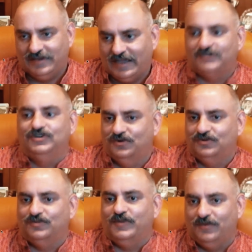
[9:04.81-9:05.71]
get you
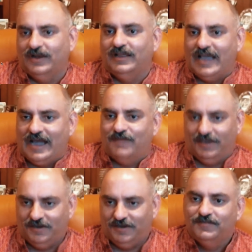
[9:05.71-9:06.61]
to be really
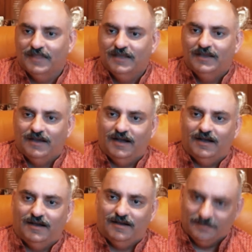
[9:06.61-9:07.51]
happy,
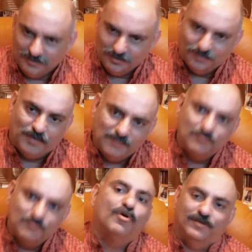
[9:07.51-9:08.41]
bring
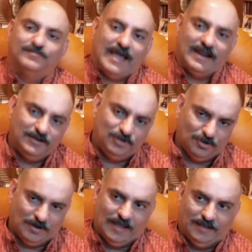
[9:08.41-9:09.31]
more of that into
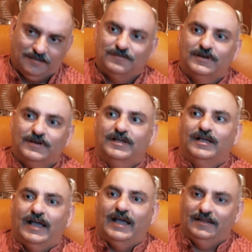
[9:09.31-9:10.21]
your life,
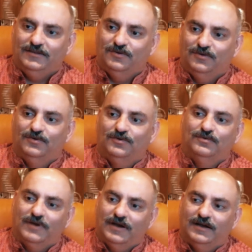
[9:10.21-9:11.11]
and
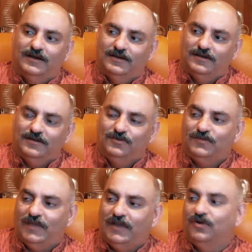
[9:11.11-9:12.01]
you
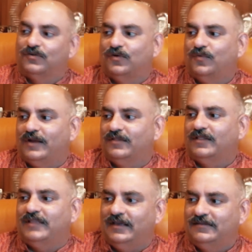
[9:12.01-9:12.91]
say no. So one of
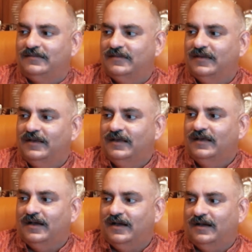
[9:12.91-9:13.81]
the things
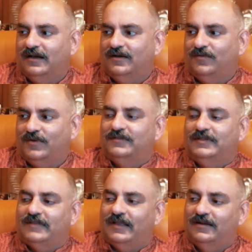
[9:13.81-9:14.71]

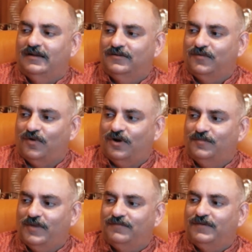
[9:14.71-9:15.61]
I learned from
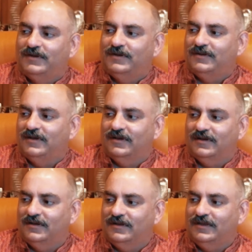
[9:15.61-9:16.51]
Warren Buffett
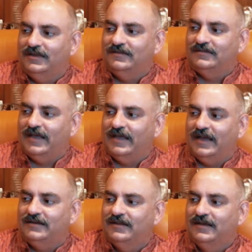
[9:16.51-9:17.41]
is that